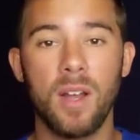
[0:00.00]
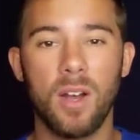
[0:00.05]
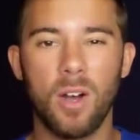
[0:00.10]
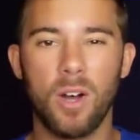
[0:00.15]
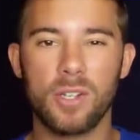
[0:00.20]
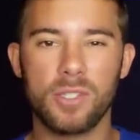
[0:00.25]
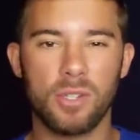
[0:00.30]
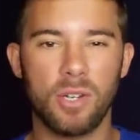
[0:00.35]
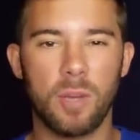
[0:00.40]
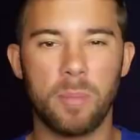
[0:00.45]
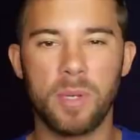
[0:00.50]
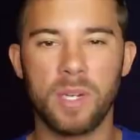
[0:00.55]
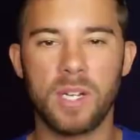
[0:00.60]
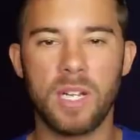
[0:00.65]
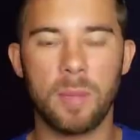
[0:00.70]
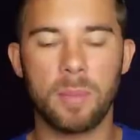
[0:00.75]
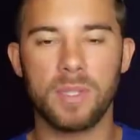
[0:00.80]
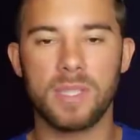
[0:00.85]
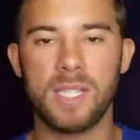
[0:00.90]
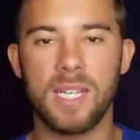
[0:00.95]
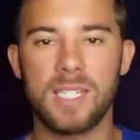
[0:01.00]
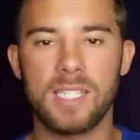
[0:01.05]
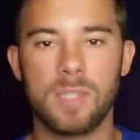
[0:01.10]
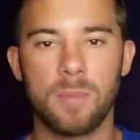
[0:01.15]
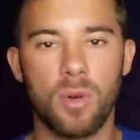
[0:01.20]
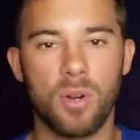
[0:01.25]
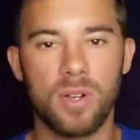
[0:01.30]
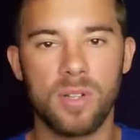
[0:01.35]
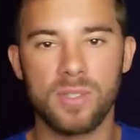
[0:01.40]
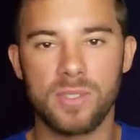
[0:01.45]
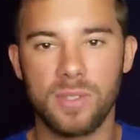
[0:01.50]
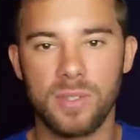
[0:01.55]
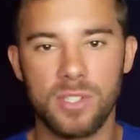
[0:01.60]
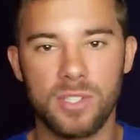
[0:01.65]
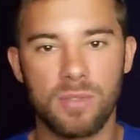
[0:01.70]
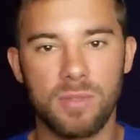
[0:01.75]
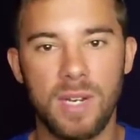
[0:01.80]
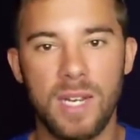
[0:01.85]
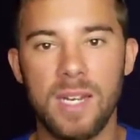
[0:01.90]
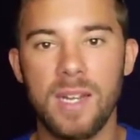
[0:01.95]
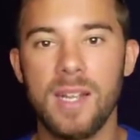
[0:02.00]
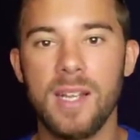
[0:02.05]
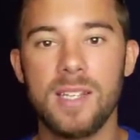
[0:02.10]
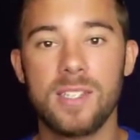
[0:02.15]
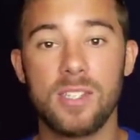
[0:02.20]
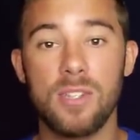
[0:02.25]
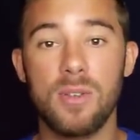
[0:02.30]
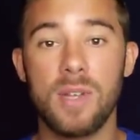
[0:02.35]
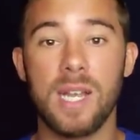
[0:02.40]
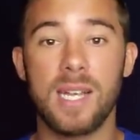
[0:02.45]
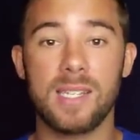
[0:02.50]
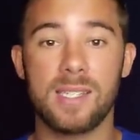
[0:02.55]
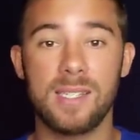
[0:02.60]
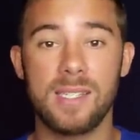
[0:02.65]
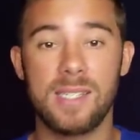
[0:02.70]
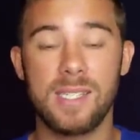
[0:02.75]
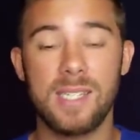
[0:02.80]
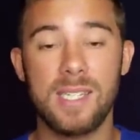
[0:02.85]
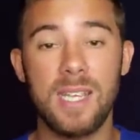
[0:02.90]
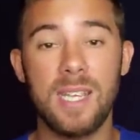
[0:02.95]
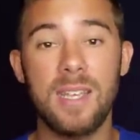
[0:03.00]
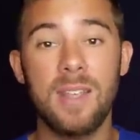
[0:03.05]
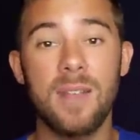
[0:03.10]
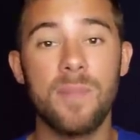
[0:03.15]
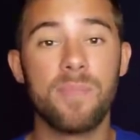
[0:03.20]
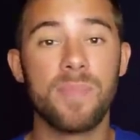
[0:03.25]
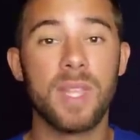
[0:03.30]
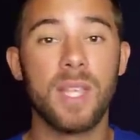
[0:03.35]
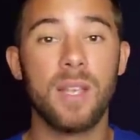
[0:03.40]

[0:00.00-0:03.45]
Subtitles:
Also, I'll put a couple of testimonials on the screen so you guys can see